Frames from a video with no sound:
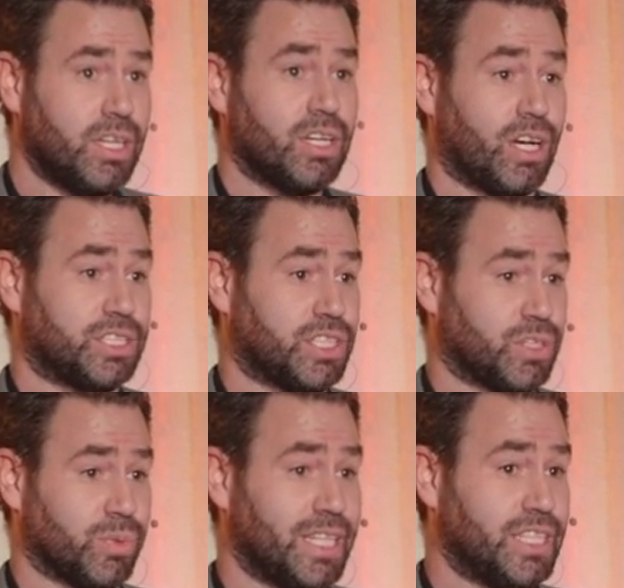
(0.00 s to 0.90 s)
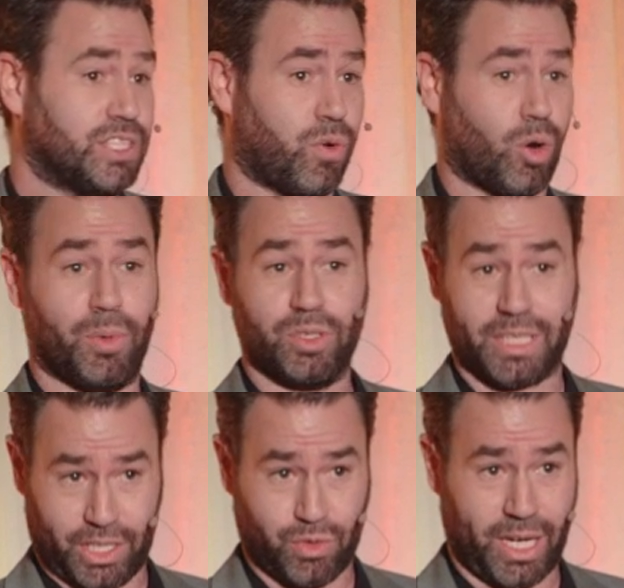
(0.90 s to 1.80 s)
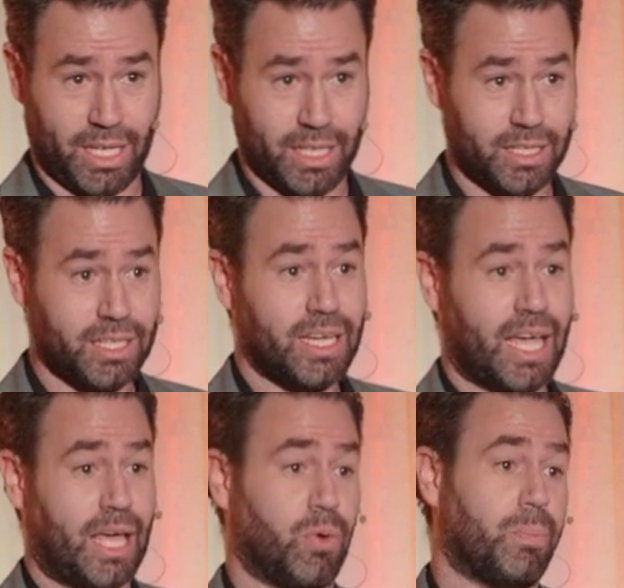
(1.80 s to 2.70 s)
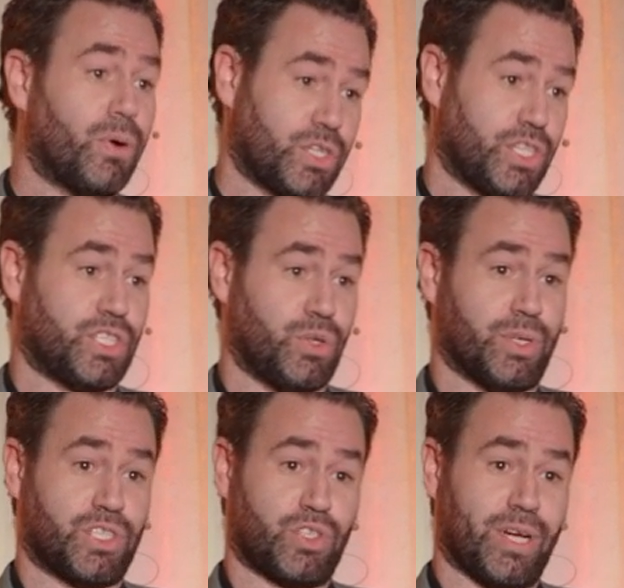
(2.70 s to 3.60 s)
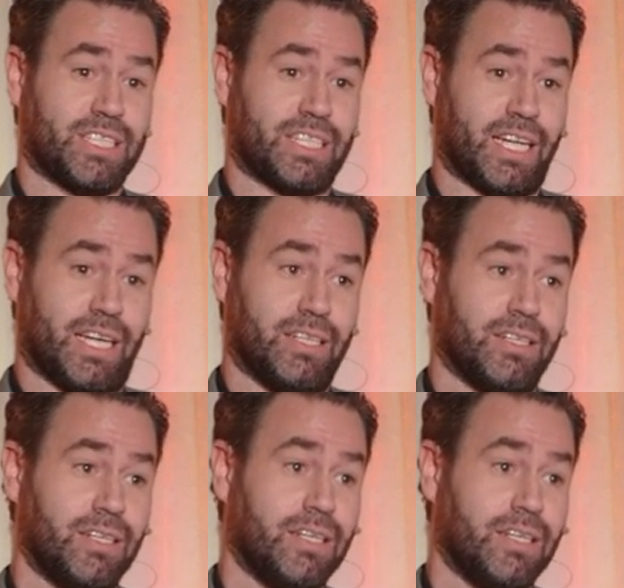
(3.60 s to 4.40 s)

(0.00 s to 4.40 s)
causes the release of hormones like adrenaline, and will push us into a stress state.